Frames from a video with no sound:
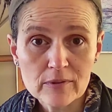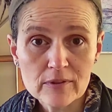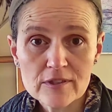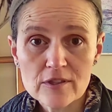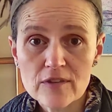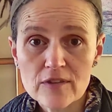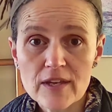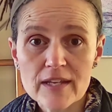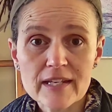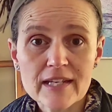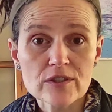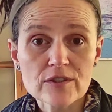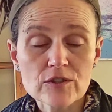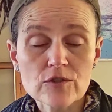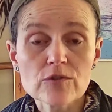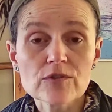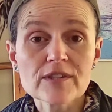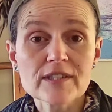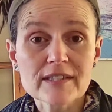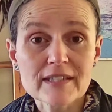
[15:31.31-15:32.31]
So they need to
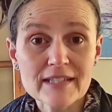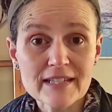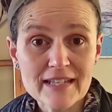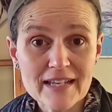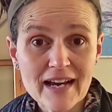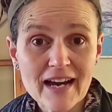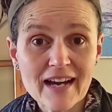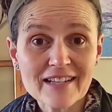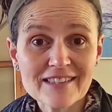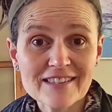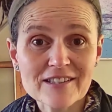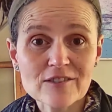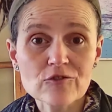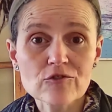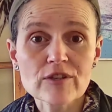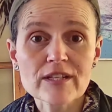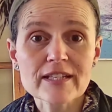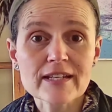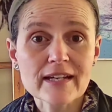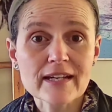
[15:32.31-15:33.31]
see us
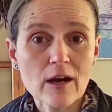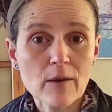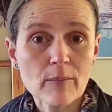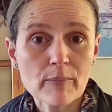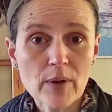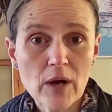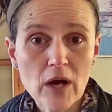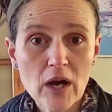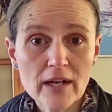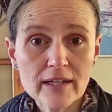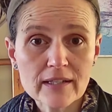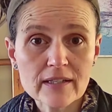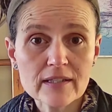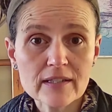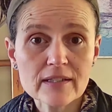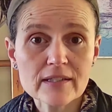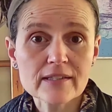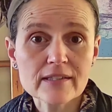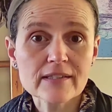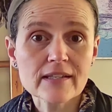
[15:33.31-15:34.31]
treating our
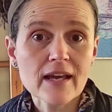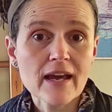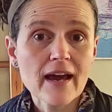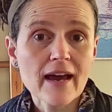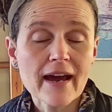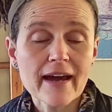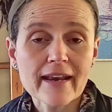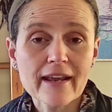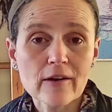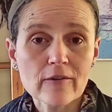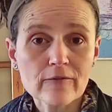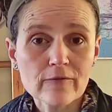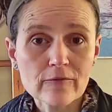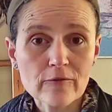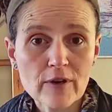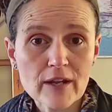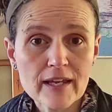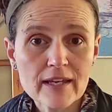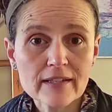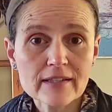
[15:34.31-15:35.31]
partners and our
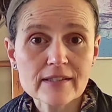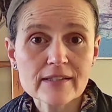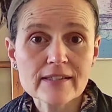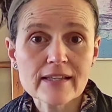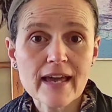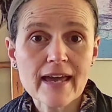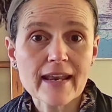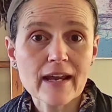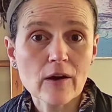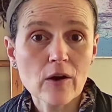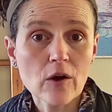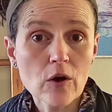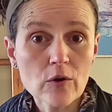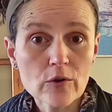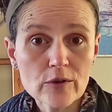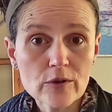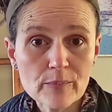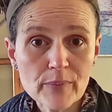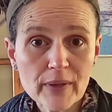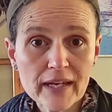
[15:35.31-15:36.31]
friends and our
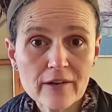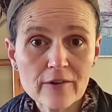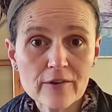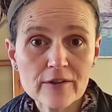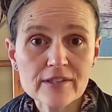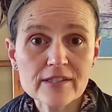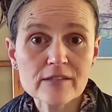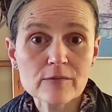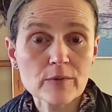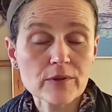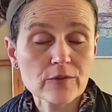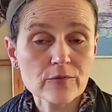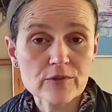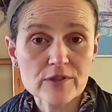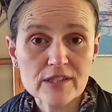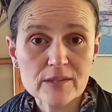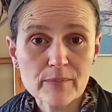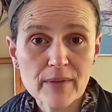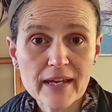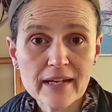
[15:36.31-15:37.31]
own parents with
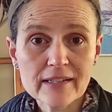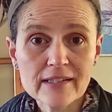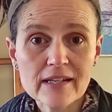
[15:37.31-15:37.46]
respect.